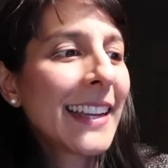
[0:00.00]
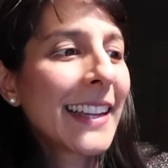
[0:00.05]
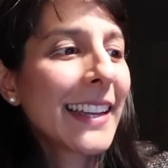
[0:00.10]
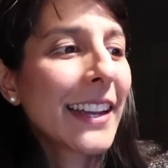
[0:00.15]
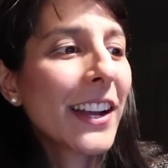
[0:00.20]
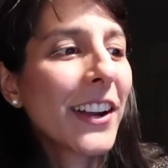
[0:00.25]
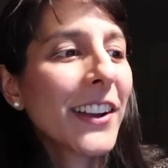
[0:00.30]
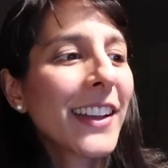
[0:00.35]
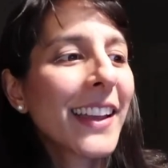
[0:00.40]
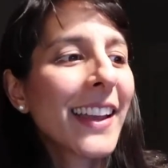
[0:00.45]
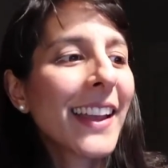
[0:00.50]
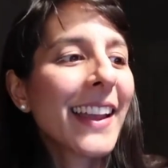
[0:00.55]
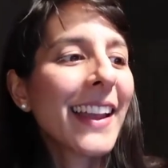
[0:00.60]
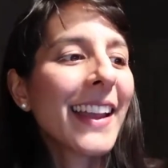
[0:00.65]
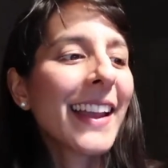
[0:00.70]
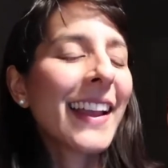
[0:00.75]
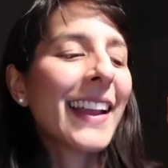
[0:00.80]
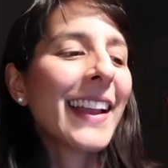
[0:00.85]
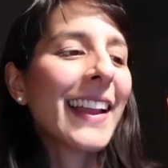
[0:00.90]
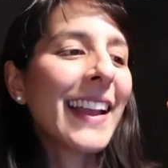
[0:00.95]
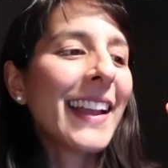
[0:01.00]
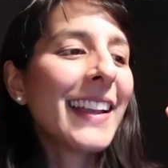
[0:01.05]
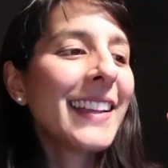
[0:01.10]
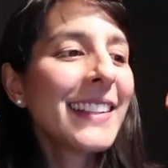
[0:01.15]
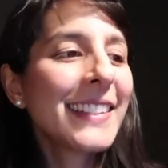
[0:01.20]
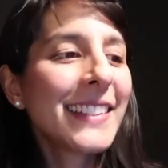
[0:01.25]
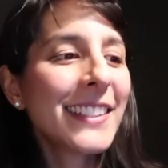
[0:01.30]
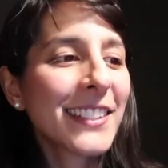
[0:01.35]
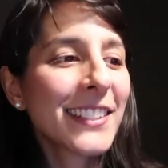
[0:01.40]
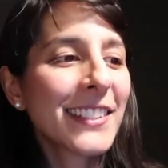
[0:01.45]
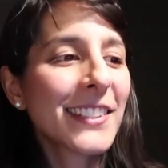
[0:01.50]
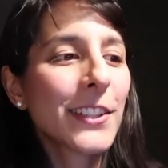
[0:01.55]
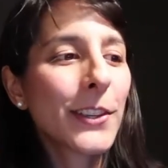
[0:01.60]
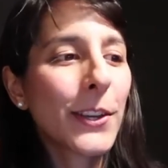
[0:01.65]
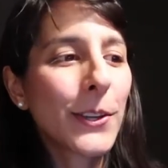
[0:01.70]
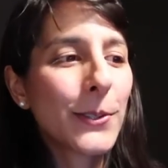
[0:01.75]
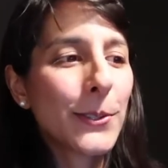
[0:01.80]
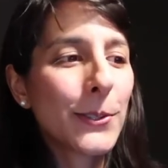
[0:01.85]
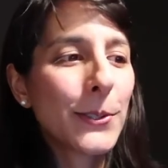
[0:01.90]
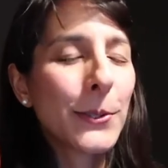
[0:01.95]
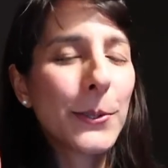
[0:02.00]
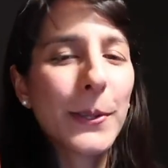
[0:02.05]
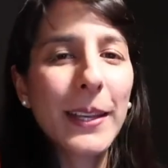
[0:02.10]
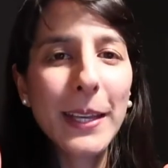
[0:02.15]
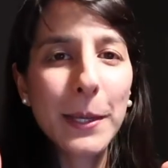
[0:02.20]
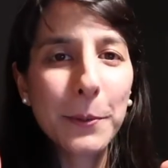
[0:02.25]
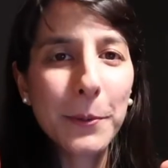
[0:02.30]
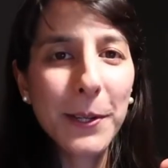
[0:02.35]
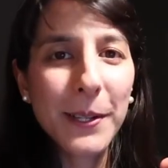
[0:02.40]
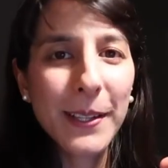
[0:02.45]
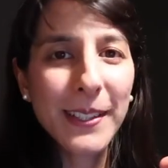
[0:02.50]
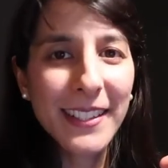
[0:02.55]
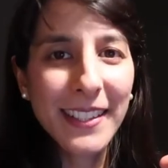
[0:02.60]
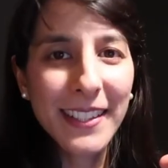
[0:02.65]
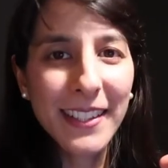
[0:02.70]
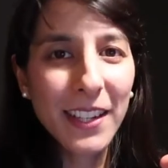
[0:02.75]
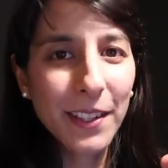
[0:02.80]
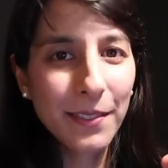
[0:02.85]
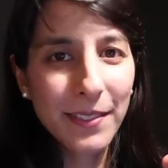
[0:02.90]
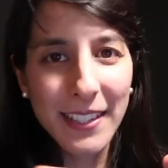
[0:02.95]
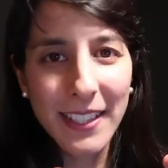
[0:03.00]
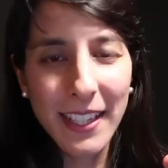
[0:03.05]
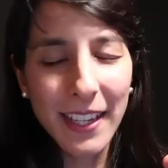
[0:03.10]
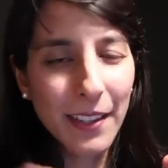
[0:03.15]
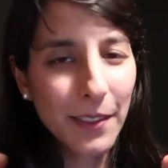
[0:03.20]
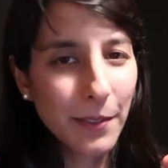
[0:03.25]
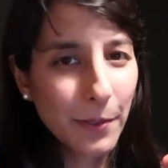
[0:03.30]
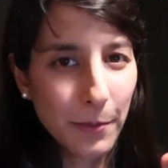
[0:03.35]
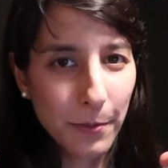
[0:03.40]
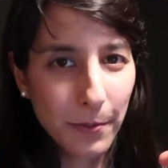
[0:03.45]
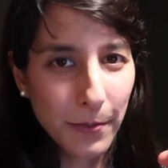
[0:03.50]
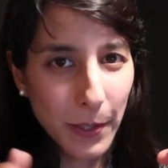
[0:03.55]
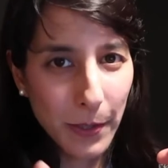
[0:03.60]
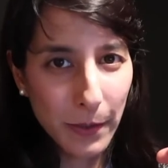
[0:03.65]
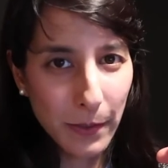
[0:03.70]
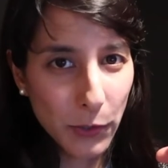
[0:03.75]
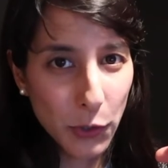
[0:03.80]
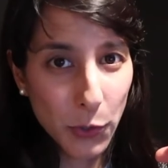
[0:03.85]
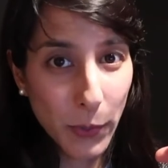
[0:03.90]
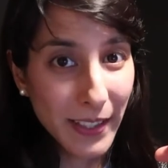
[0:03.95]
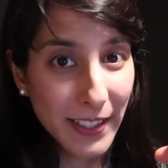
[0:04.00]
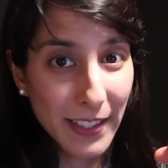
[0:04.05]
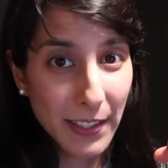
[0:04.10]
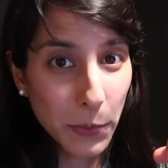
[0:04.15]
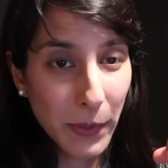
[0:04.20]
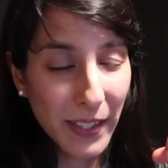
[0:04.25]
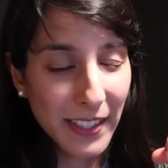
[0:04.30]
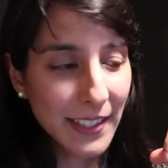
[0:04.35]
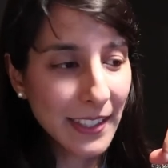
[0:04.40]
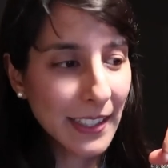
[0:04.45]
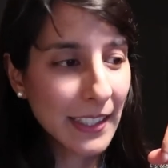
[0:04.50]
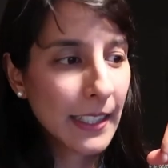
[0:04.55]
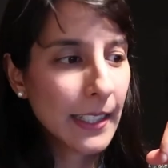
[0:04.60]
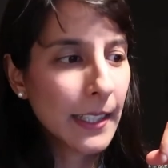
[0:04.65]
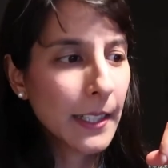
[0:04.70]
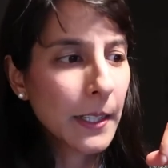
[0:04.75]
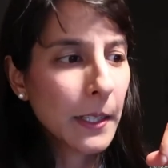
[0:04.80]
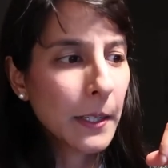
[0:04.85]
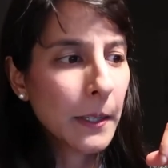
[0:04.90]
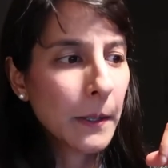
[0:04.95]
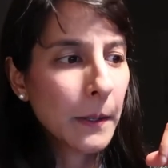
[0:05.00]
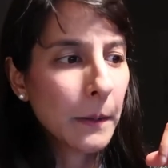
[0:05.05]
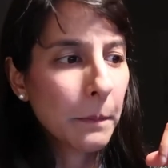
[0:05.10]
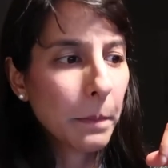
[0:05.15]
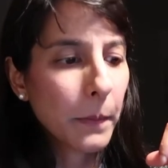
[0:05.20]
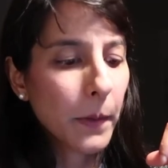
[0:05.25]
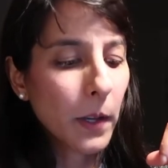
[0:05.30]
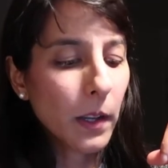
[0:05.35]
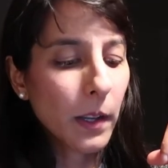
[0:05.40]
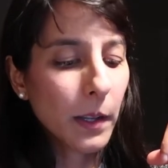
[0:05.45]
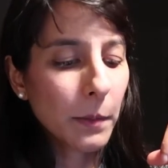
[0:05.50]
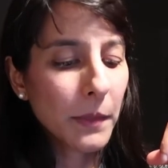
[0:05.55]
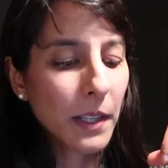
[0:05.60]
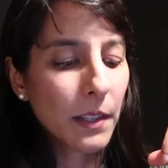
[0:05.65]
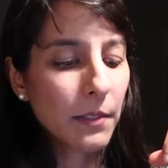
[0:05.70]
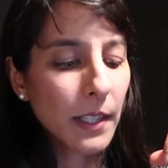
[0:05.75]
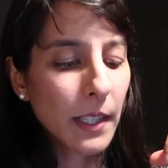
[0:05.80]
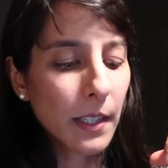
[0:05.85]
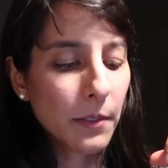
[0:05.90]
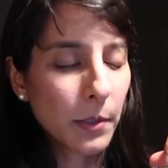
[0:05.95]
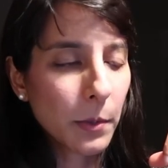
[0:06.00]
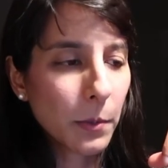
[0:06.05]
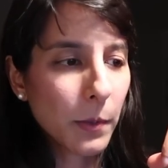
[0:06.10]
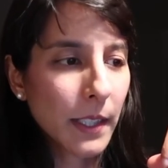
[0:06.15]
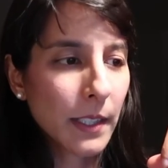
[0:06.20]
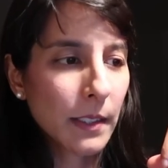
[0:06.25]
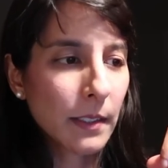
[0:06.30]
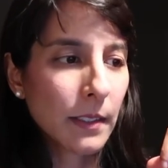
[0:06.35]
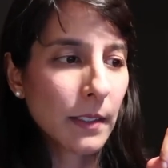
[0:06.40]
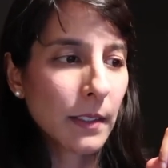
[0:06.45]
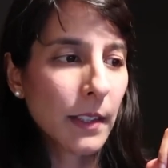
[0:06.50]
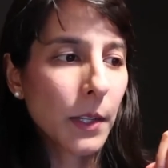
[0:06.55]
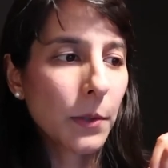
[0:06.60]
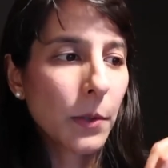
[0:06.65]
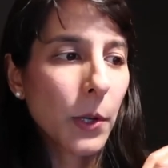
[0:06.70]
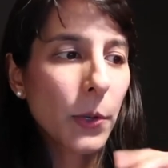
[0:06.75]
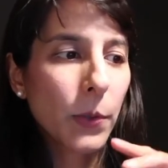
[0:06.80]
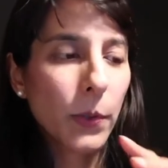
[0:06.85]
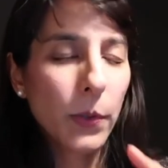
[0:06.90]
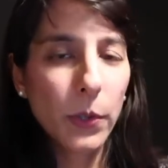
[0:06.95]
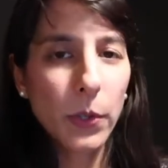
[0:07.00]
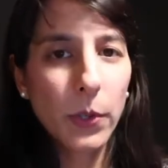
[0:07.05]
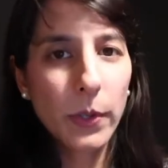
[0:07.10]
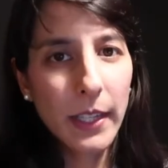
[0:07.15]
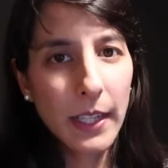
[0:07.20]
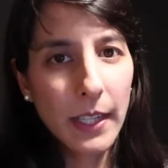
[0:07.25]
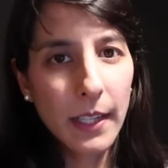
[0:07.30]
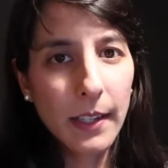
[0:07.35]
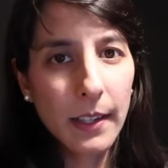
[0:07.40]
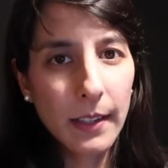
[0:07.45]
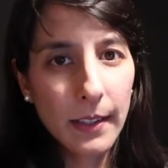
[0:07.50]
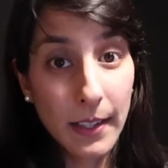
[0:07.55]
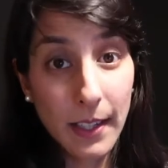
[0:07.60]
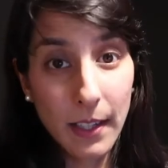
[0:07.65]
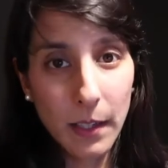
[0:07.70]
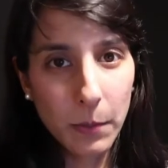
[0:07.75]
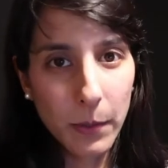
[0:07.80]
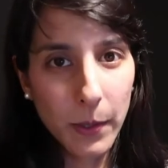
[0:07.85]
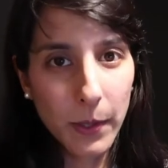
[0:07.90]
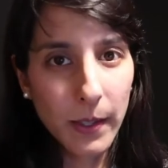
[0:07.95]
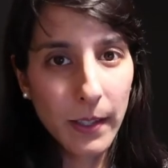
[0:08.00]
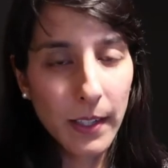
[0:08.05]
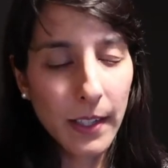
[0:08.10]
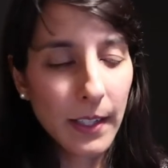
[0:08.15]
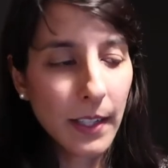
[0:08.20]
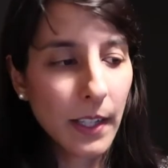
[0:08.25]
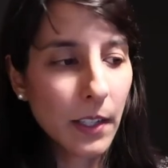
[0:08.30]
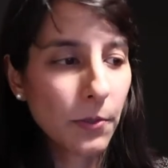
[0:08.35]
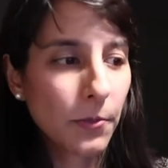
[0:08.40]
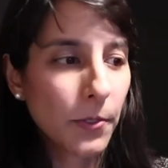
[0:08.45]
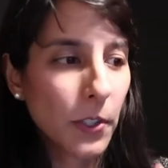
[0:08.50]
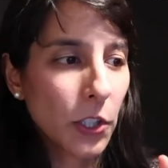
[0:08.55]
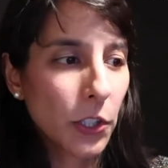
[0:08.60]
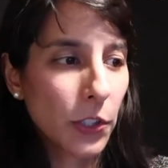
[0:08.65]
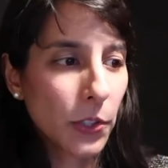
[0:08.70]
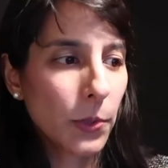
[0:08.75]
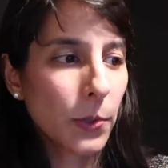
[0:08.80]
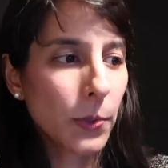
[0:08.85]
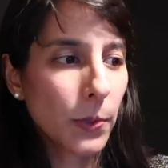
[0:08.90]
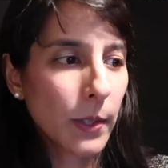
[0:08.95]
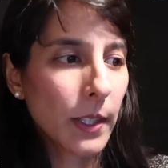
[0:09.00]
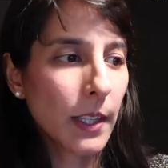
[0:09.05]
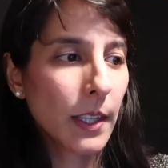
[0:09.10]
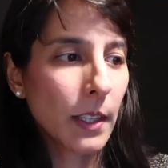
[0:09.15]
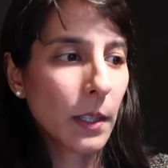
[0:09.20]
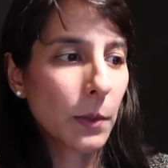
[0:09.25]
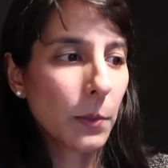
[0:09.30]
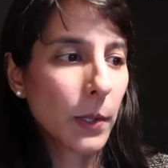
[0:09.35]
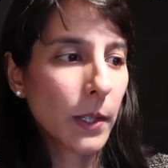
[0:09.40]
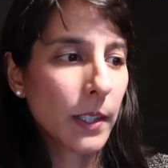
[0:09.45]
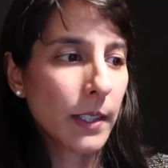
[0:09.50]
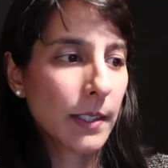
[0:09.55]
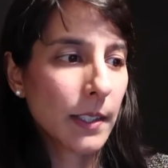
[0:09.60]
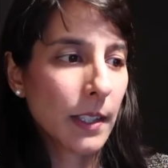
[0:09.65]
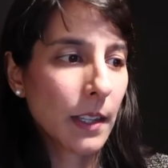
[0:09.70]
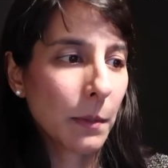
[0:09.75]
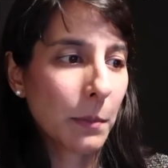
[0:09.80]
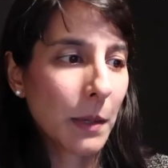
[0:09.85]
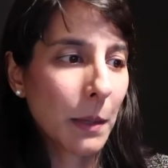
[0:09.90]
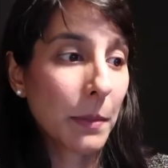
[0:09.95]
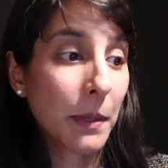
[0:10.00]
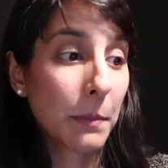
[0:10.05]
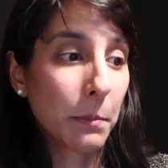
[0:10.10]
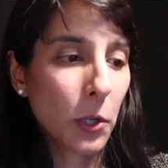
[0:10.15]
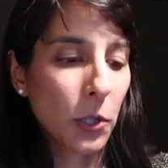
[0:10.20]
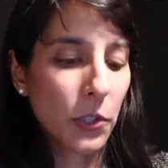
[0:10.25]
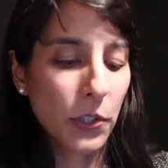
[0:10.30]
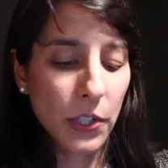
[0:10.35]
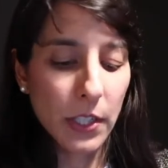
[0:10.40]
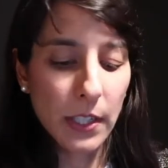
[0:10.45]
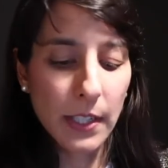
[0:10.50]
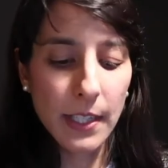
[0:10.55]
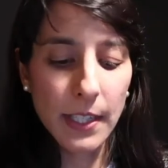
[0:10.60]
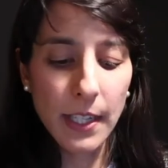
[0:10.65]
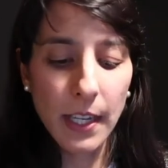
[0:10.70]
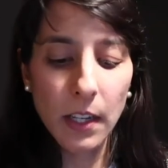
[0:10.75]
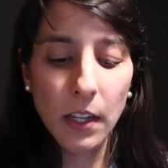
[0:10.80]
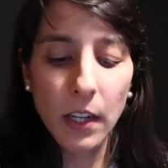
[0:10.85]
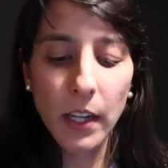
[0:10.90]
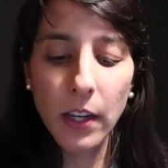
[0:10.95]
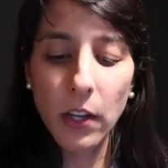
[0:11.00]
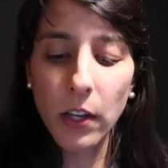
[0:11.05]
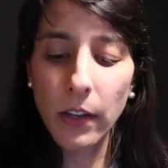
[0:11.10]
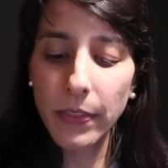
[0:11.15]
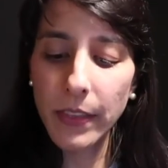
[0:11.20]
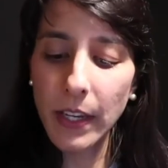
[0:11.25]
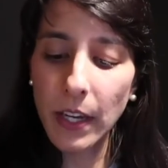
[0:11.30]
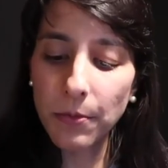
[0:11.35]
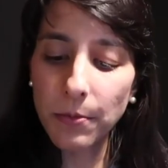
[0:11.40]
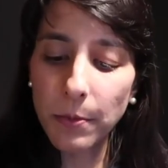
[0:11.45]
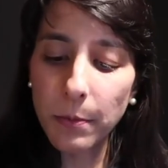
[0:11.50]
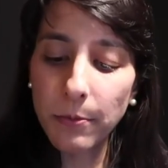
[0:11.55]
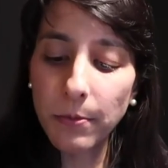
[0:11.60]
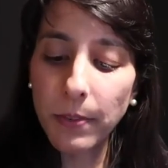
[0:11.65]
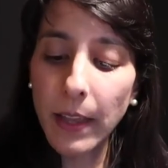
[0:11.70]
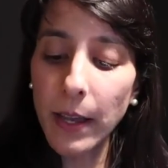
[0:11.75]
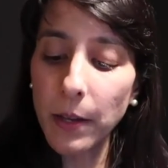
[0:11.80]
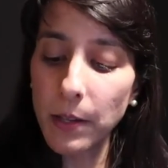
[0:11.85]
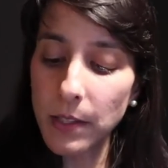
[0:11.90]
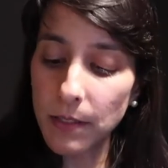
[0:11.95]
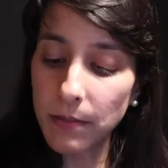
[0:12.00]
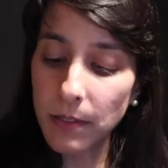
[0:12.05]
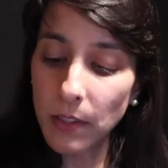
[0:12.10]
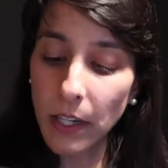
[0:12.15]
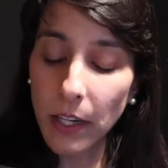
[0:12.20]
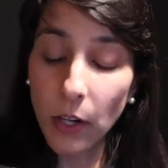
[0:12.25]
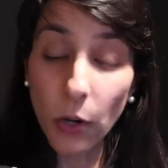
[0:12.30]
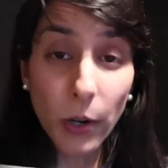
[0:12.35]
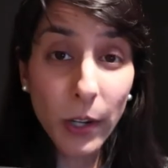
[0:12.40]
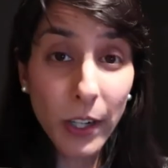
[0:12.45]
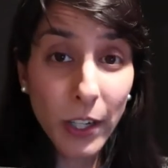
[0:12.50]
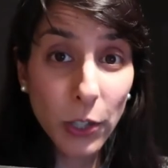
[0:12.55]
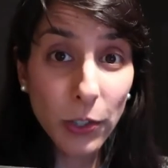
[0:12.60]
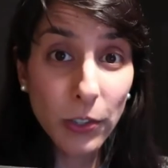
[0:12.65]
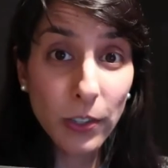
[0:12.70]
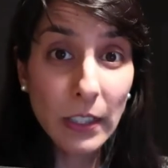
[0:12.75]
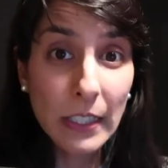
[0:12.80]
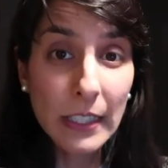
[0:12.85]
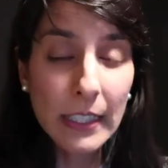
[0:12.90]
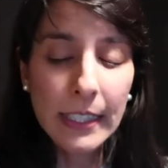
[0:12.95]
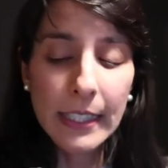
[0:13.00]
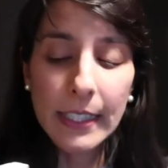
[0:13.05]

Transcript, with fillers: Now, in addition to those two keywords that I've set for 2020, I'm giving everyone their own unique keyword. And for you, the keyword has come up emotions. And I got that from Flowers of Night Oracle.